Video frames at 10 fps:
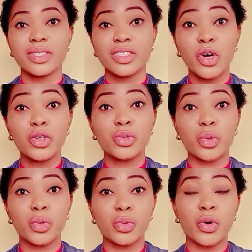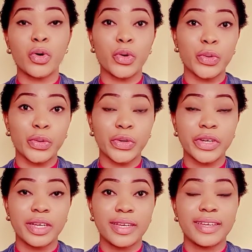O tolu ogonogo.
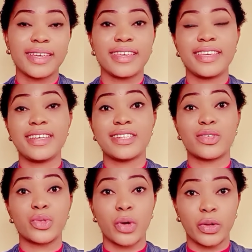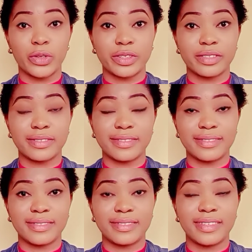He is tall.
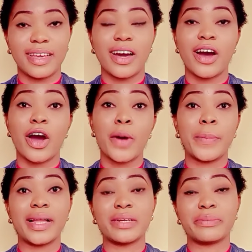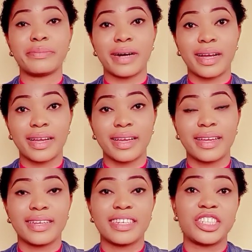O malumma.
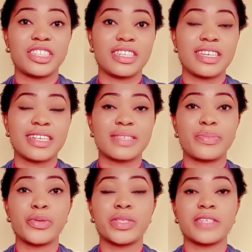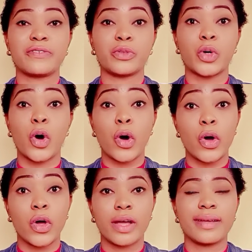She is beautiful. O
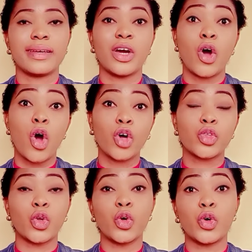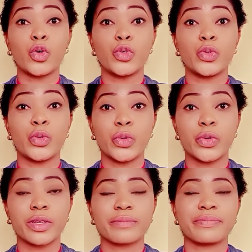tolu ogonogo.
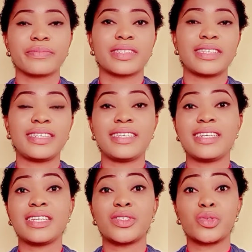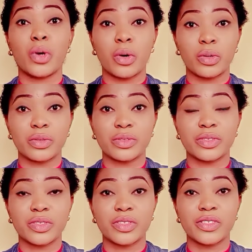He is tall.
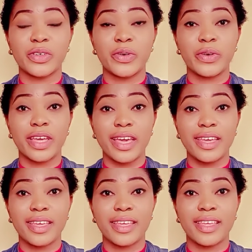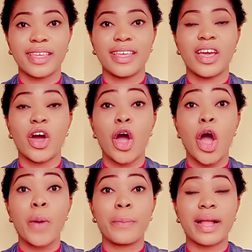Okay?
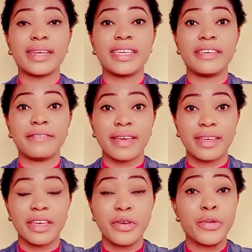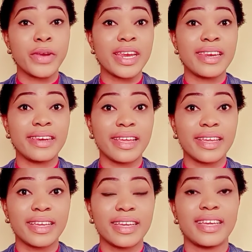O malive rinne.
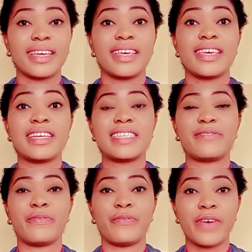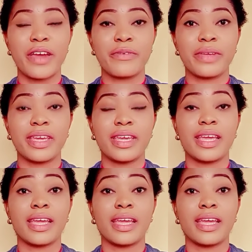He is very